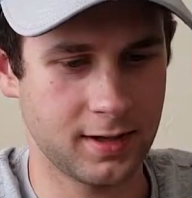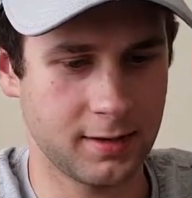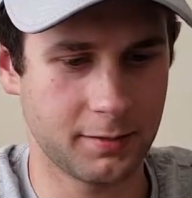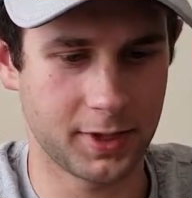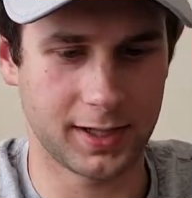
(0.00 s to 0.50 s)

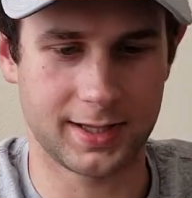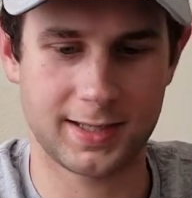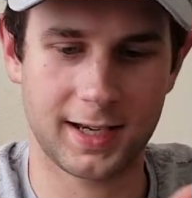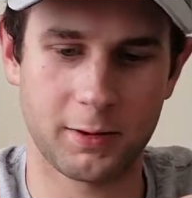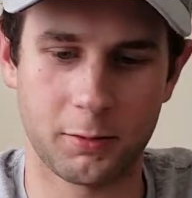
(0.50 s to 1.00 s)
But the
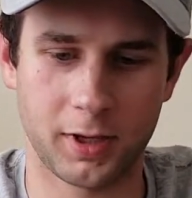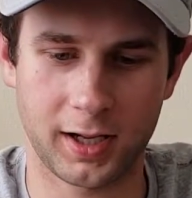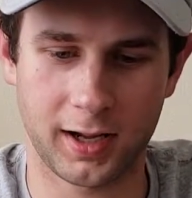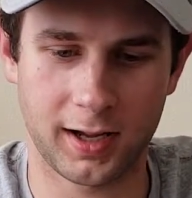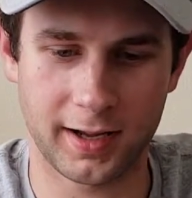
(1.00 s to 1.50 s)
second one I
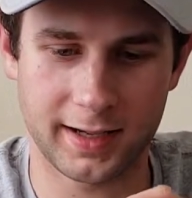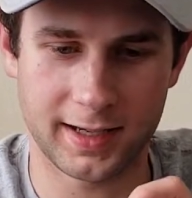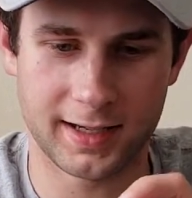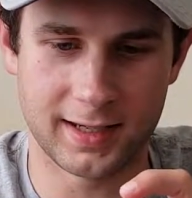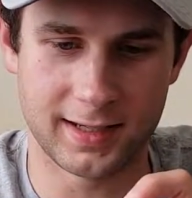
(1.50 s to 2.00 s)
got
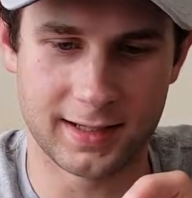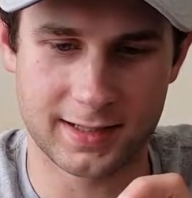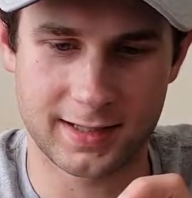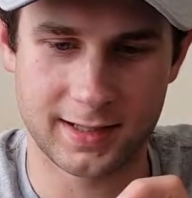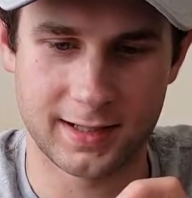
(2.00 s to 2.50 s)
is
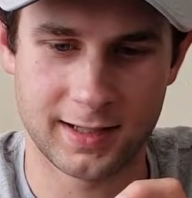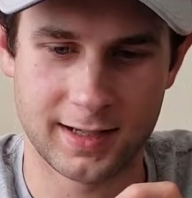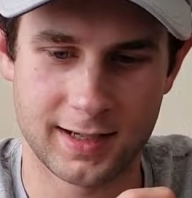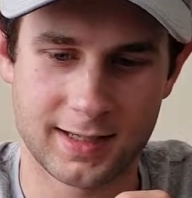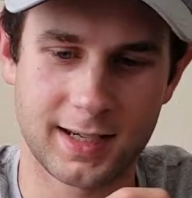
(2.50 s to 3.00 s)

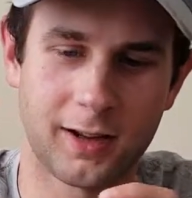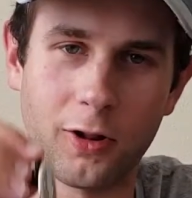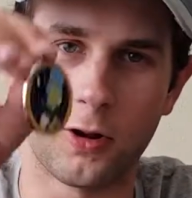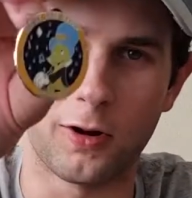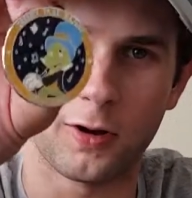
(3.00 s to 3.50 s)
Sing
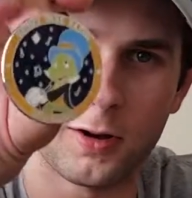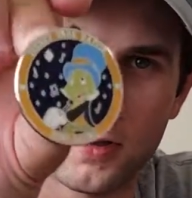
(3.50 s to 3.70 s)
Along.